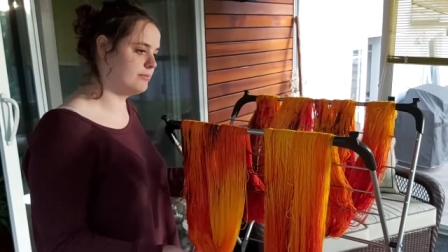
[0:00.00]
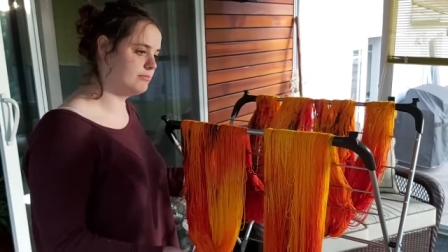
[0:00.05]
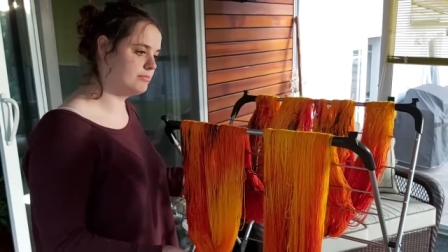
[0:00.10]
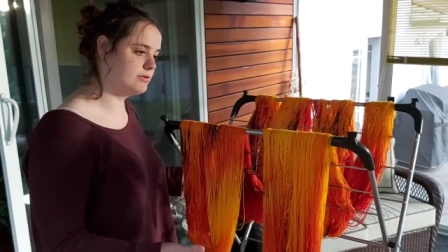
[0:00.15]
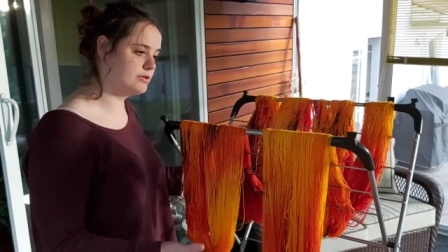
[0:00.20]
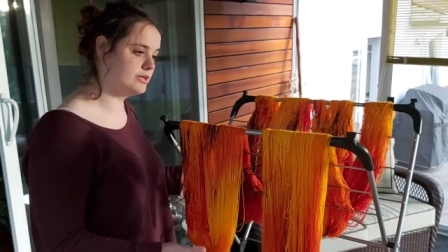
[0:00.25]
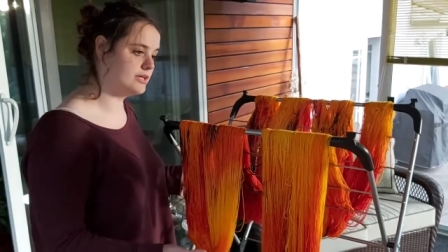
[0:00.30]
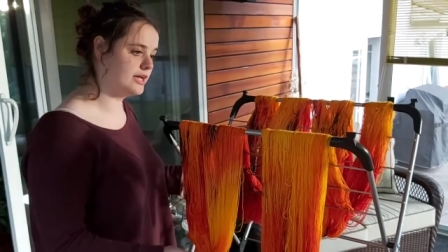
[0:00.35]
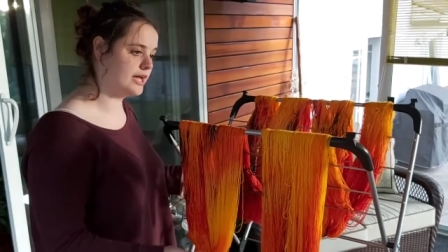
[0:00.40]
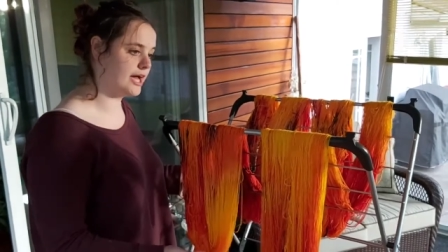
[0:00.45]

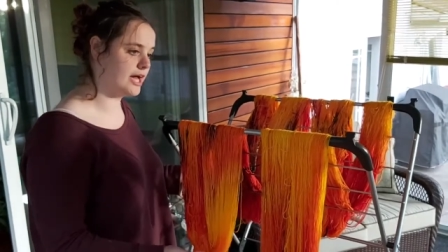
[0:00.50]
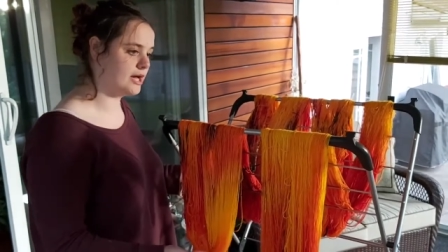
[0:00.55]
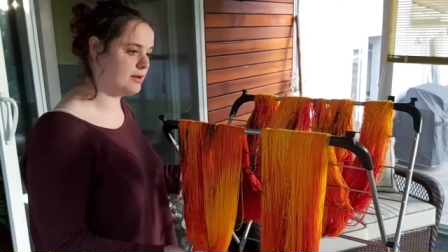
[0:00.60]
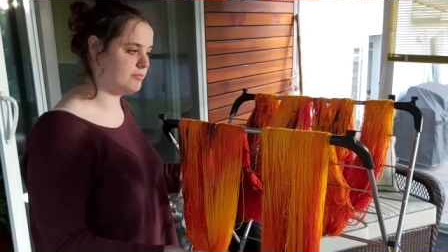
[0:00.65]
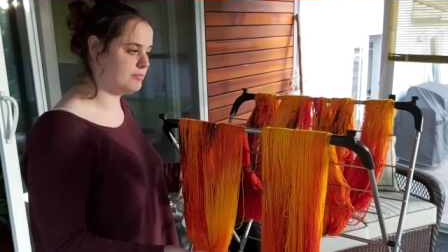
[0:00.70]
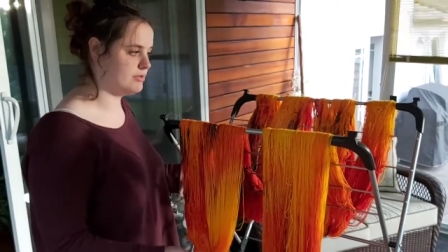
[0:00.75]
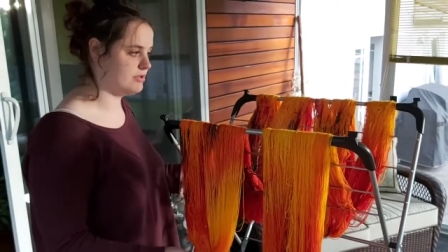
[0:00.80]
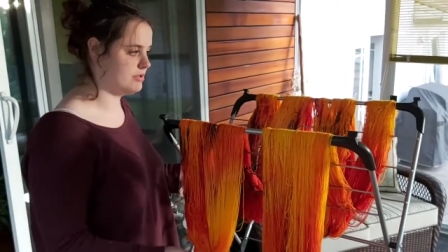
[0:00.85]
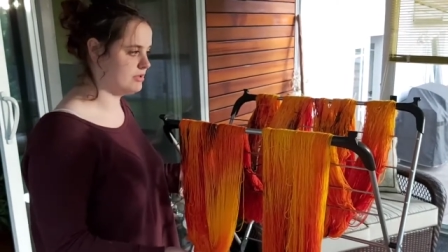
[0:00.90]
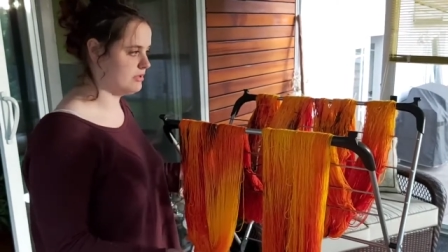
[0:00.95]
I'm pretty
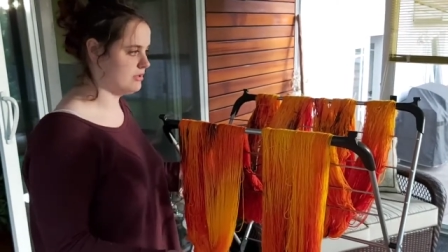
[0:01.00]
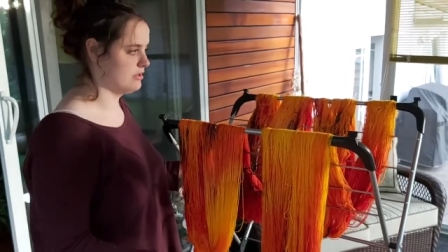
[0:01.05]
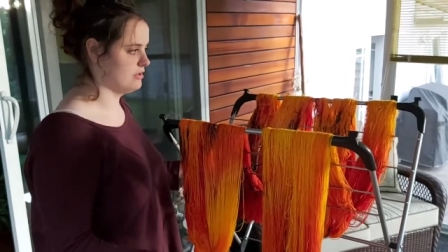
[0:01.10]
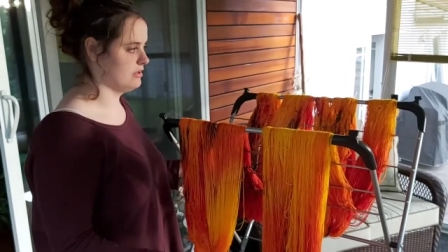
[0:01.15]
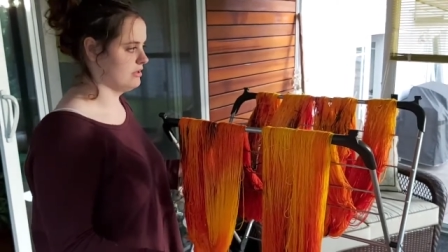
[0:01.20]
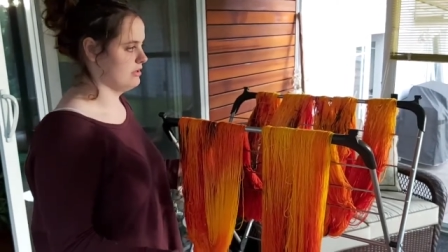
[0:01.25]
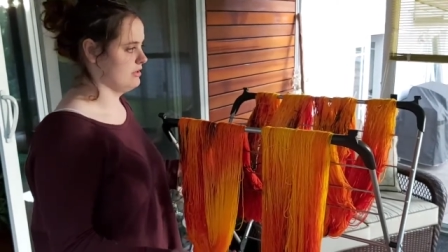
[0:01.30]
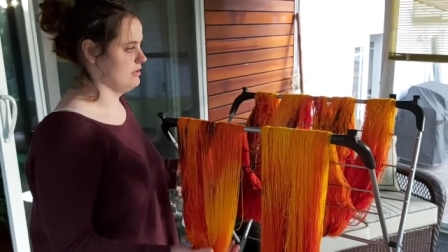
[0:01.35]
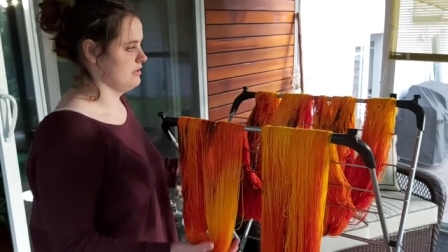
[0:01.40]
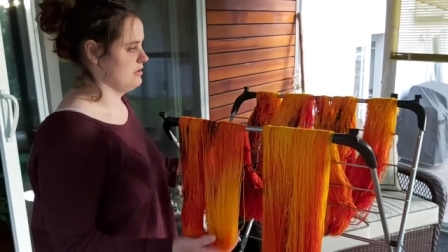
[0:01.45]
happy.
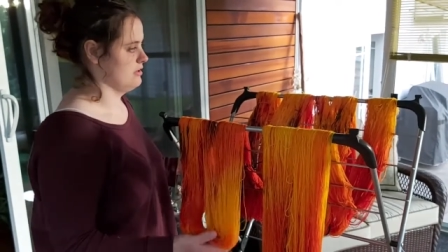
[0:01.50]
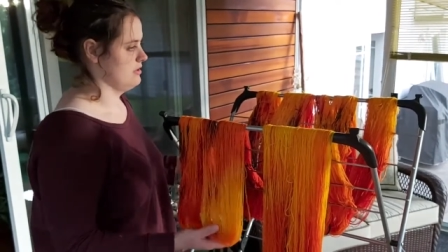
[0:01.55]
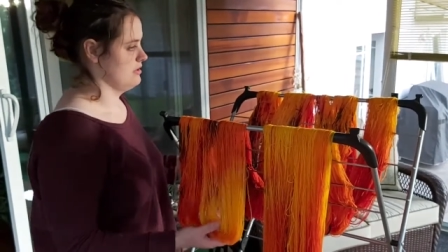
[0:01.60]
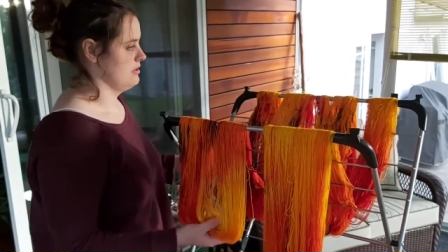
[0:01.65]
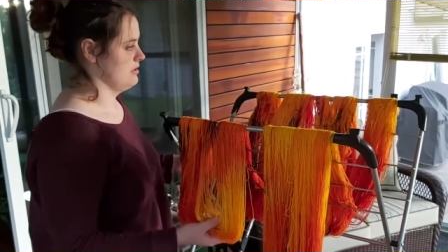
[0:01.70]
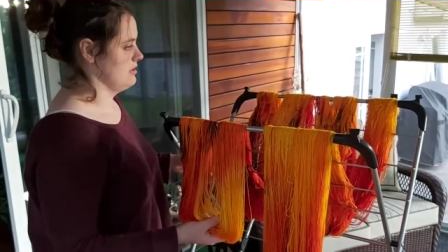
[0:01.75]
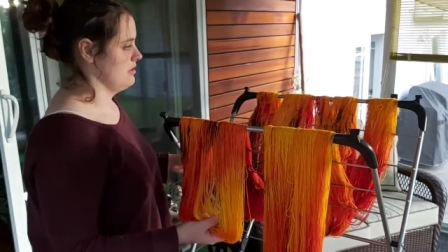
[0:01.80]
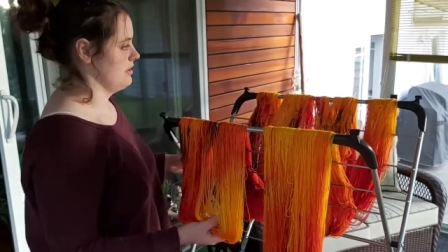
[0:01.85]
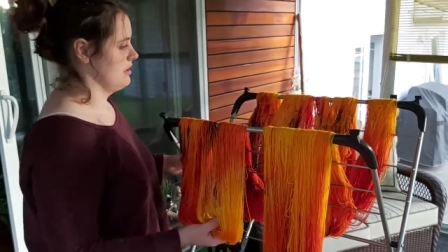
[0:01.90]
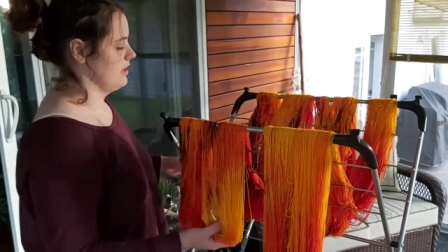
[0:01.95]

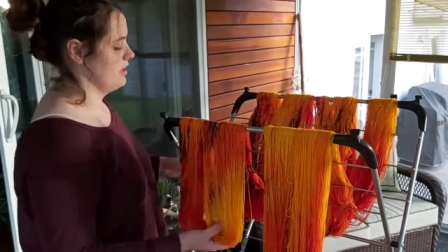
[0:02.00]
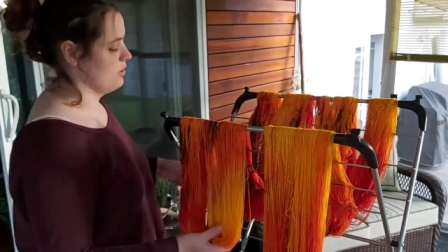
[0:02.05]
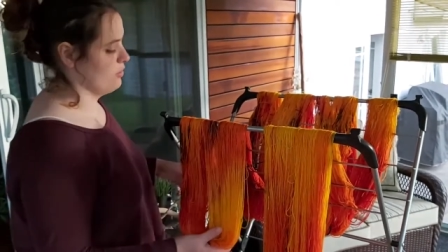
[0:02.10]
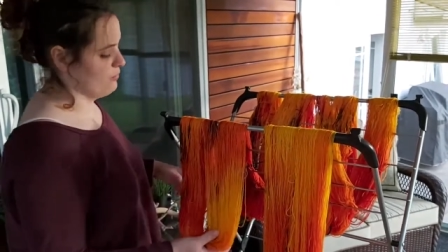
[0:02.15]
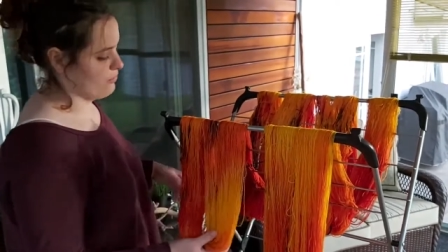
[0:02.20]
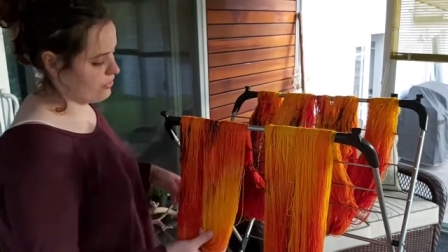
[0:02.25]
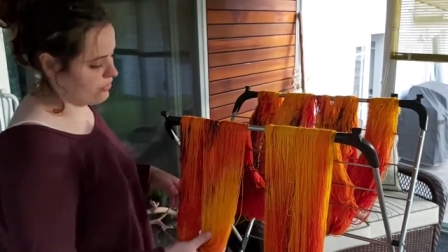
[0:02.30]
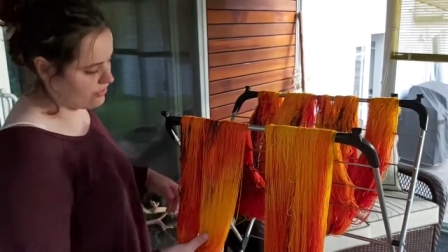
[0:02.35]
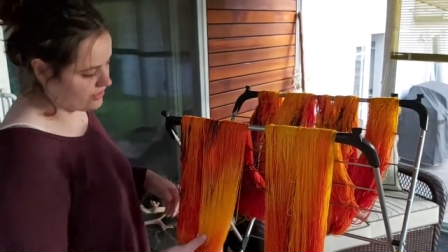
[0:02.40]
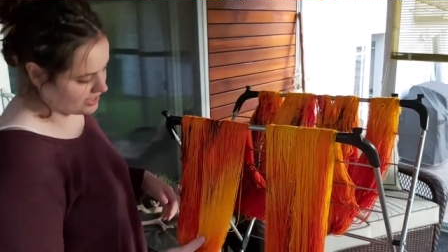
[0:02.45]
I
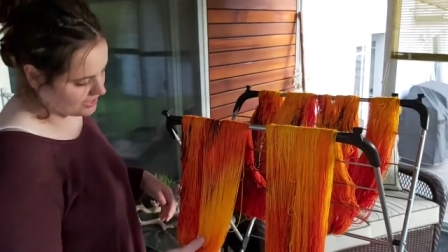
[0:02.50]
don't